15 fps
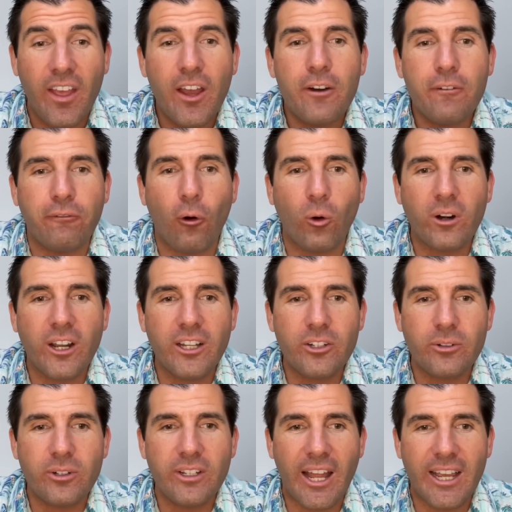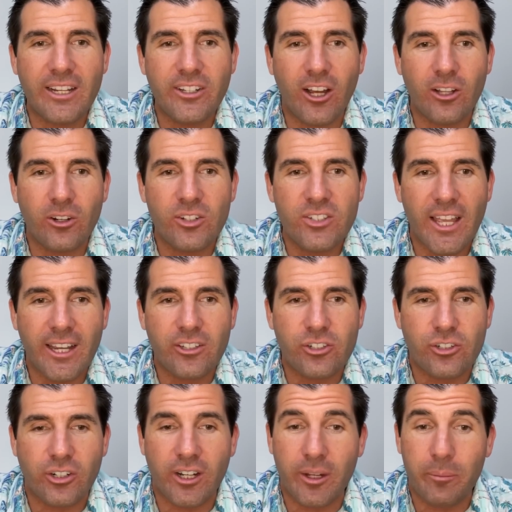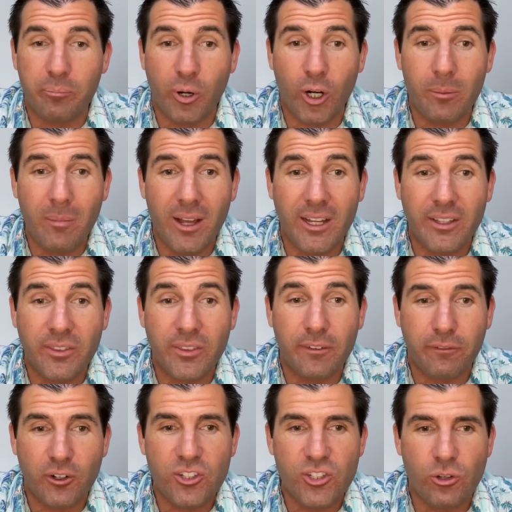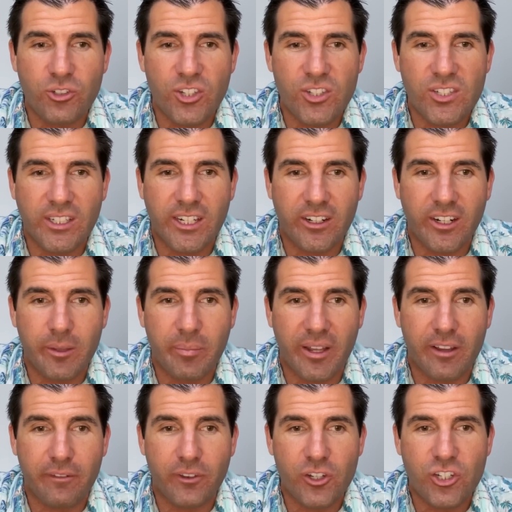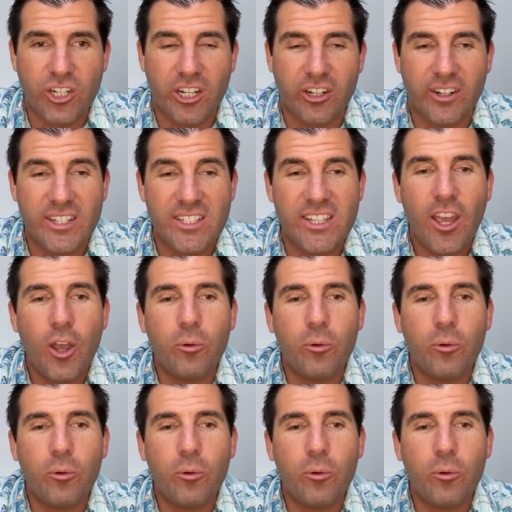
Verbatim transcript: $409 extra per month for Social Security beneficiaries